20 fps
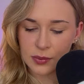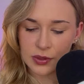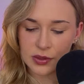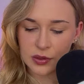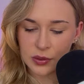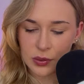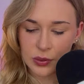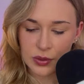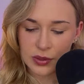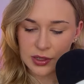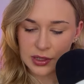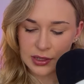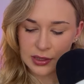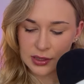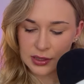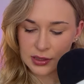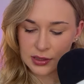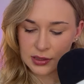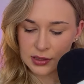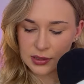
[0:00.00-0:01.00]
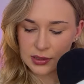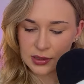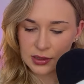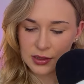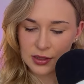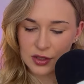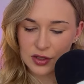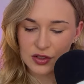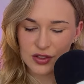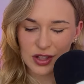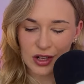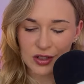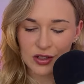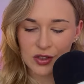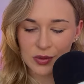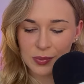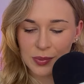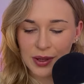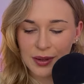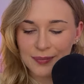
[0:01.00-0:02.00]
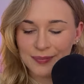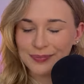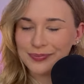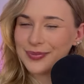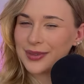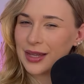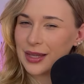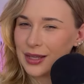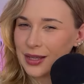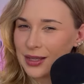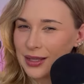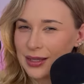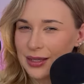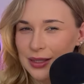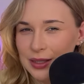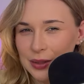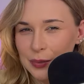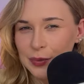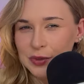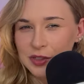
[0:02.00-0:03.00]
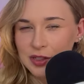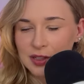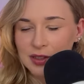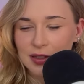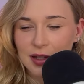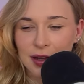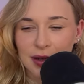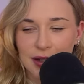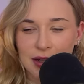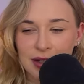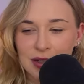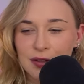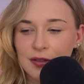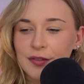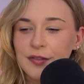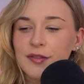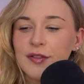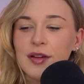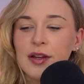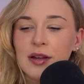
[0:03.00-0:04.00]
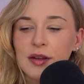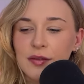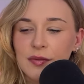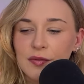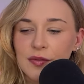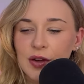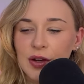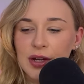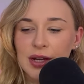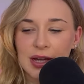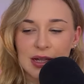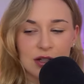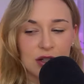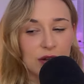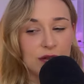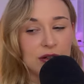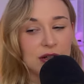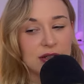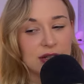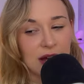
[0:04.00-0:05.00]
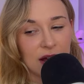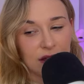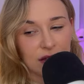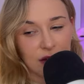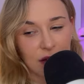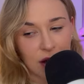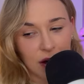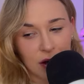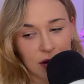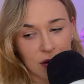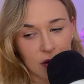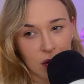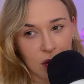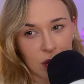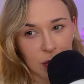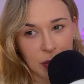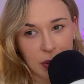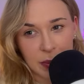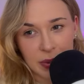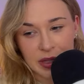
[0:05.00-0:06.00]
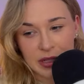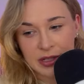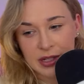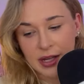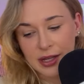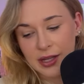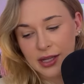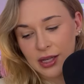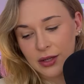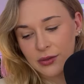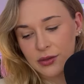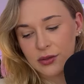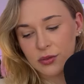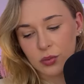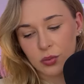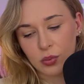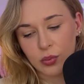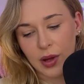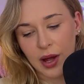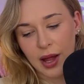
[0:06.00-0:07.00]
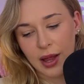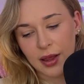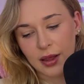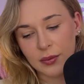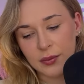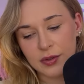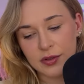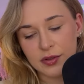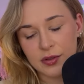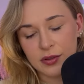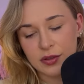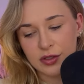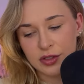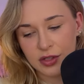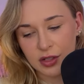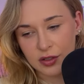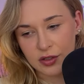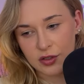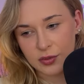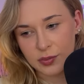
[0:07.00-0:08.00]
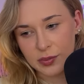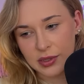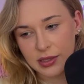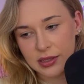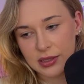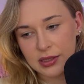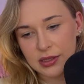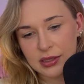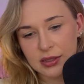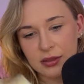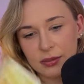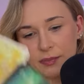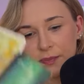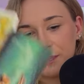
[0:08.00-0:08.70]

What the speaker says: What's causing this? Judgment. Which is kind of very... And you have the Death card on the bottom of the deck here as well with Judgment.